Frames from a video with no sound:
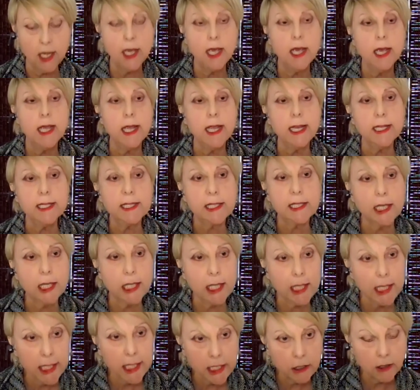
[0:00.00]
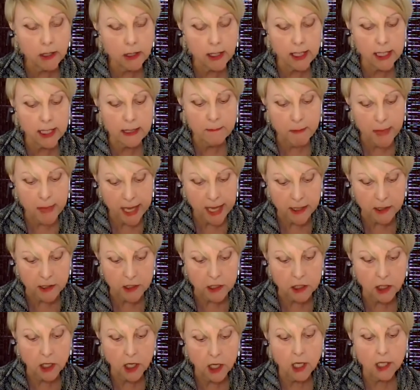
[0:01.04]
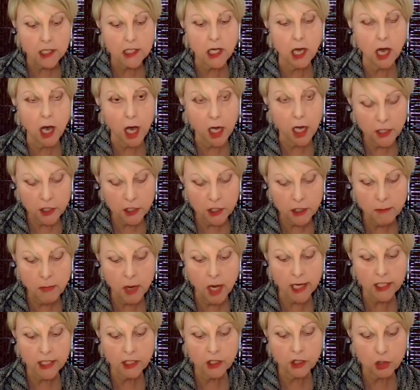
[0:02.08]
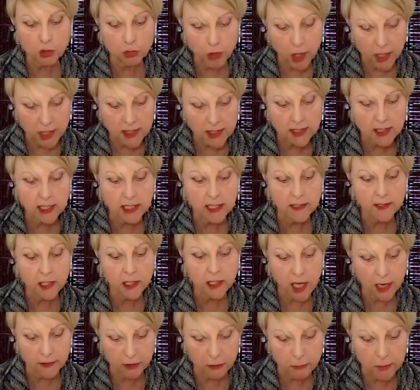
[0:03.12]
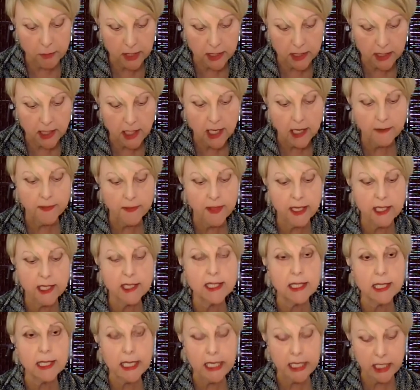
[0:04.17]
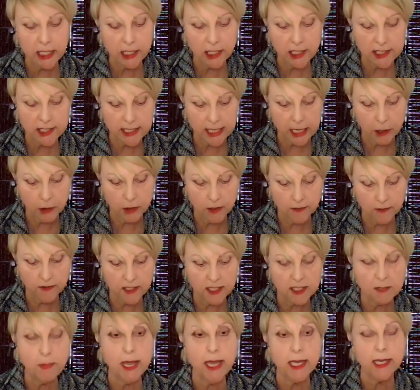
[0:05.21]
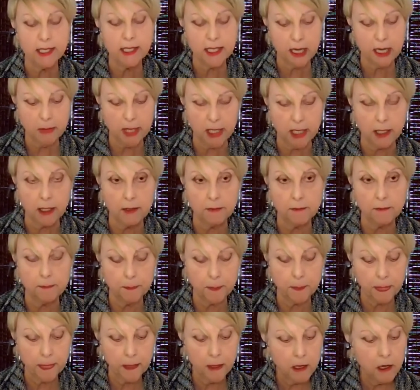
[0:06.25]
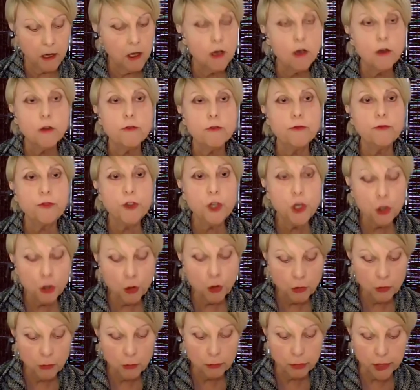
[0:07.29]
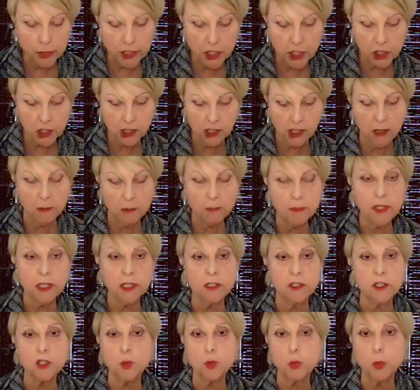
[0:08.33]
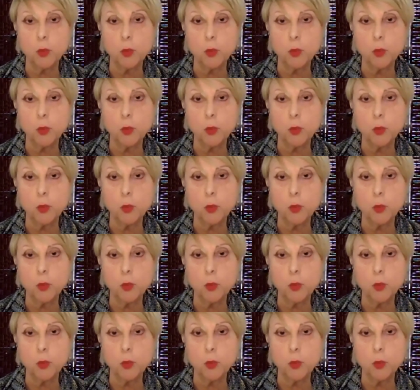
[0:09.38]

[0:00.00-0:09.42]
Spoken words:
It's clearly meant to undermine trust in the government that is leading us out of this pandemic. Few British Columbians will